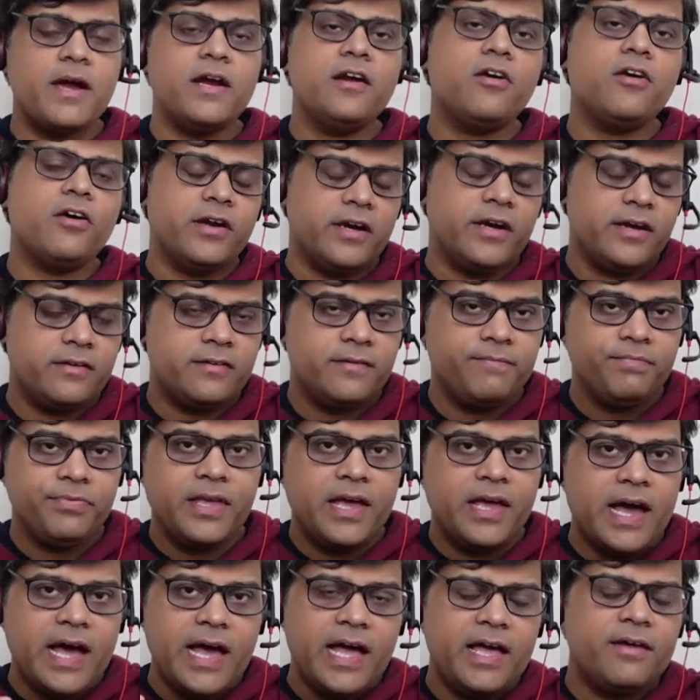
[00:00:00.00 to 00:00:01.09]
on it.
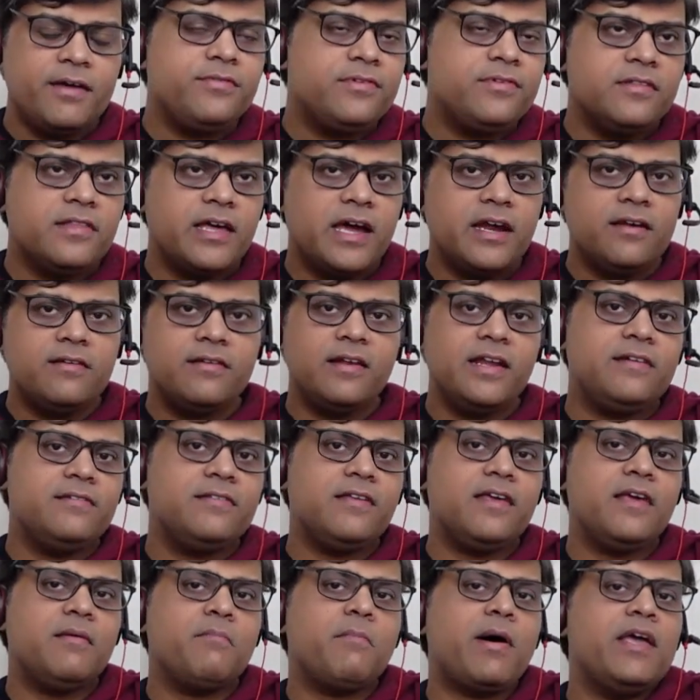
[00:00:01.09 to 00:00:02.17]
I have seen that, let's
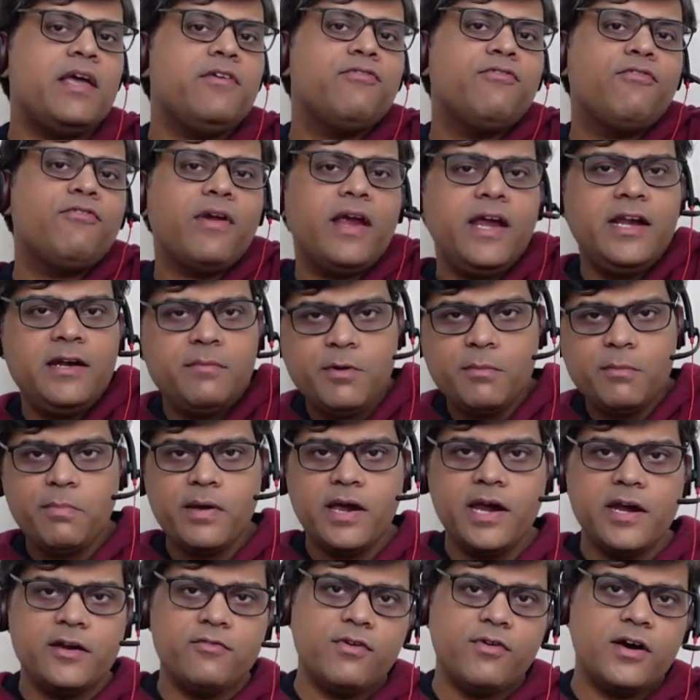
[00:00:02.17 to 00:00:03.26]
say my friend
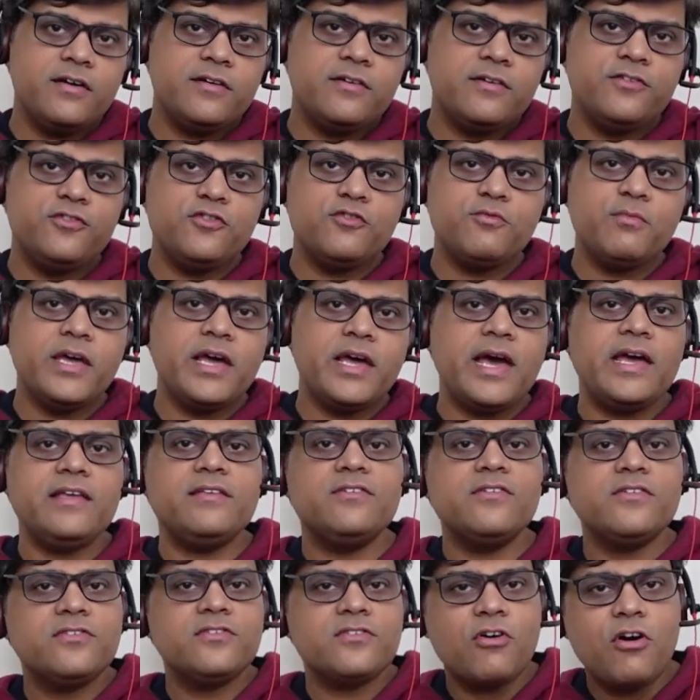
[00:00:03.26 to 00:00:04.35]
prepared one resume, I
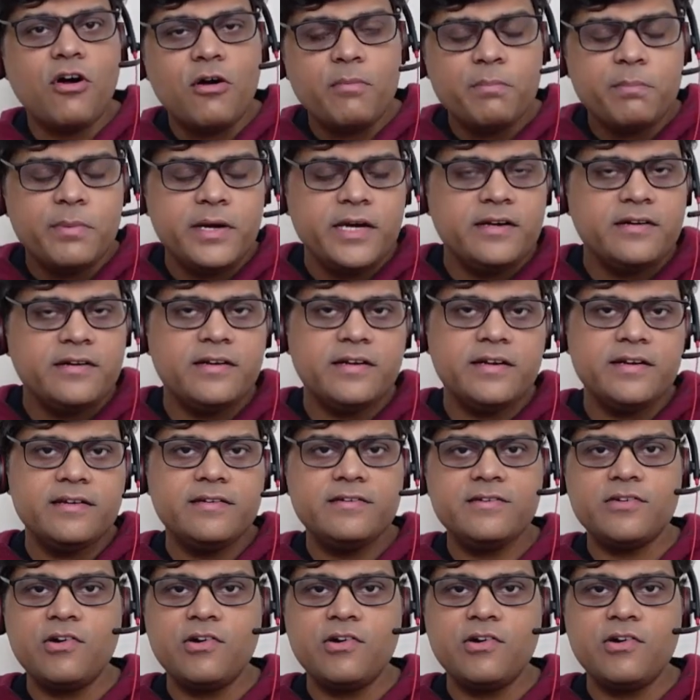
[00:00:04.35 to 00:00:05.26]
just copied it,